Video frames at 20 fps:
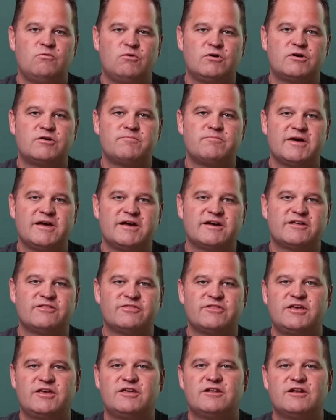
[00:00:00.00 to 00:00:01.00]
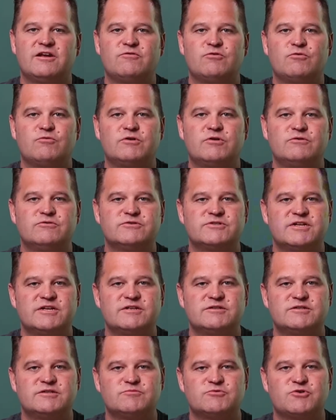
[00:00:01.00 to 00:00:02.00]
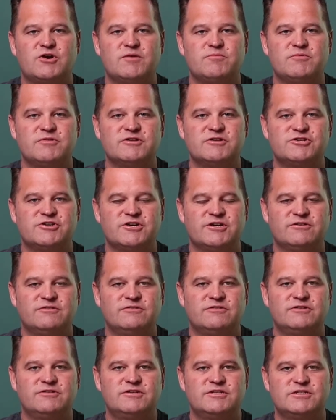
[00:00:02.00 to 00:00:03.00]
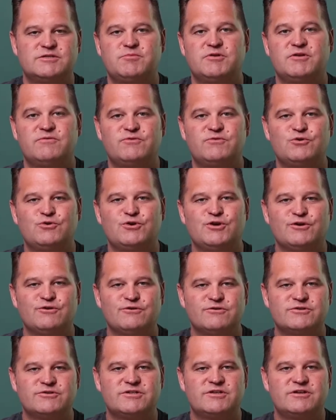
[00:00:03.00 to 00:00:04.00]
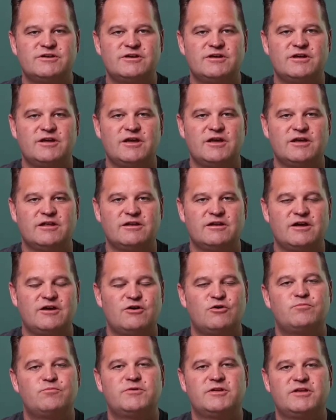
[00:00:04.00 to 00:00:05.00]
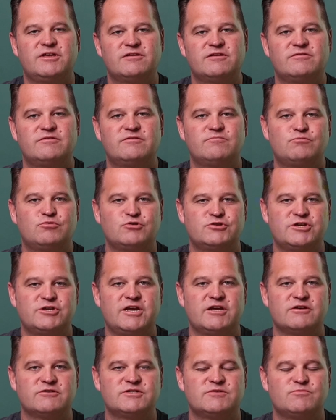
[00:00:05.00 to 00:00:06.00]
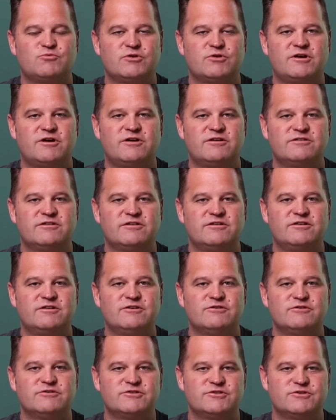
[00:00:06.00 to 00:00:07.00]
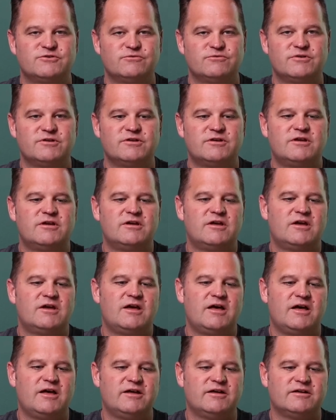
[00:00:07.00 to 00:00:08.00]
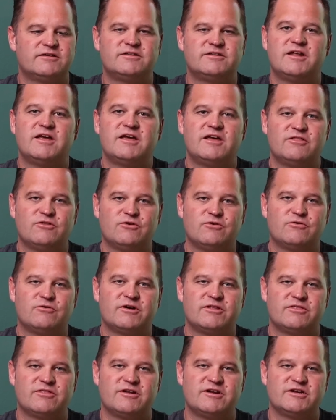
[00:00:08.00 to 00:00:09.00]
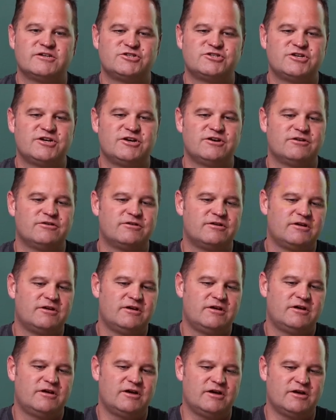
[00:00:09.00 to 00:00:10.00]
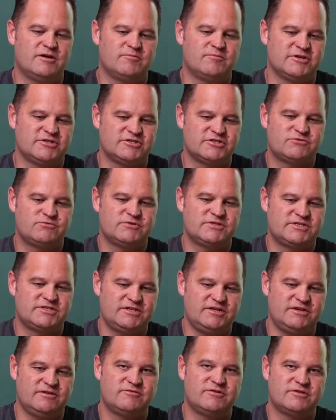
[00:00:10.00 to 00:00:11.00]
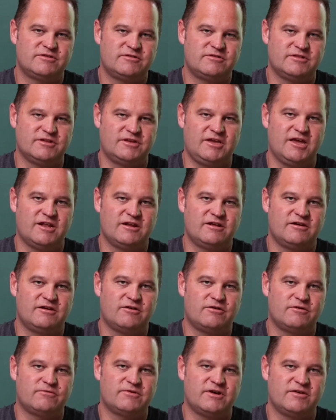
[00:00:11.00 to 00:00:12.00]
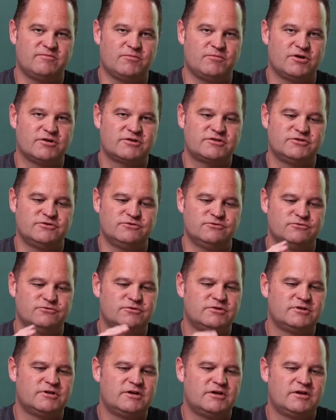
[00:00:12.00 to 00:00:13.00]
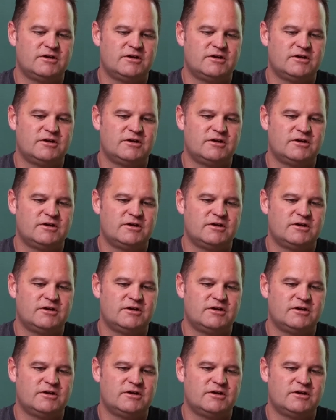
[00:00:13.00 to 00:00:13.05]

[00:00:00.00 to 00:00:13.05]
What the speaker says: Welcome back, and thank you to everyone who stayed subscribed to the channel. It's been a few years and I hope to get pushing out some more content here soon. Today though, I thought I'd share, I just received the Canon R5 Mark II.